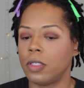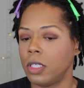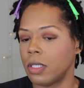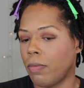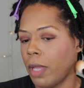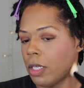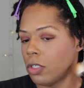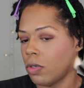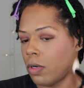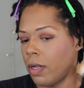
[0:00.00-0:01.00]
just to make
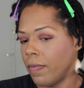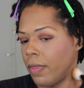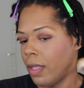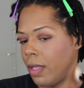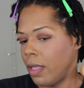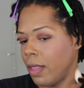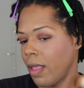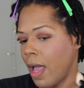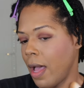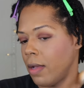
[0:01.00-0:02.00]
sure that
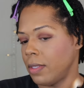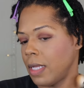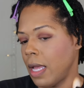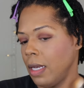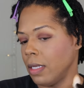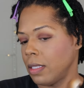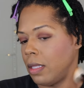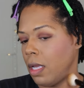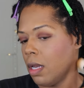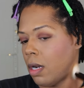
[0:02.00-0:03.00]
the outside looks
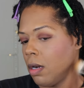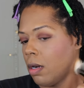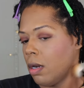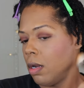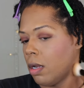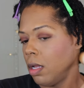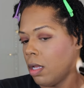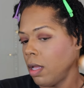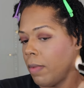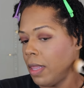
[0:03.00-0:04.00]
thinner.
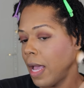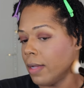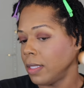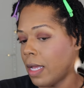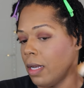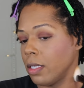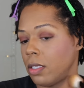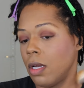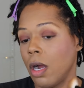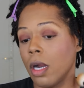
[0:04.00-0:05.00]
I mean, the outside looks
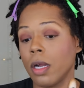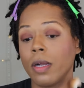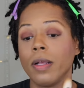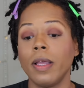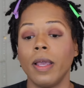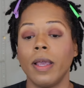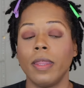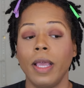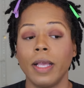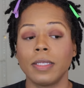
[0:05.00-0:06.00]
darker
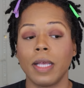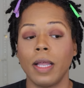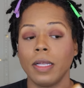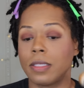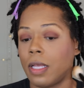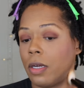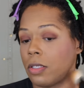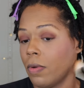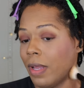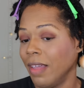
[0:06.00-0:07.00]
and the inside looks thinner,
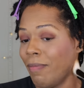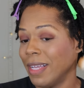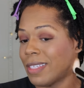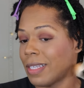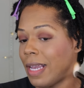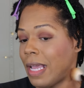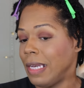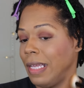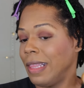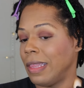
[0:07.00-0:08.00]
so it'll give me a
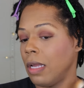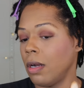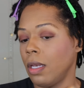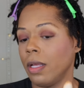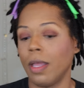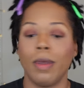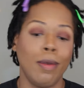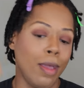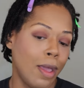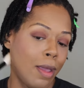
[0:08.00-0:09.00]
slightly thinner
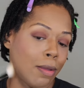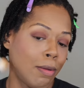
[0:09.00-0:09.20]
looking neck.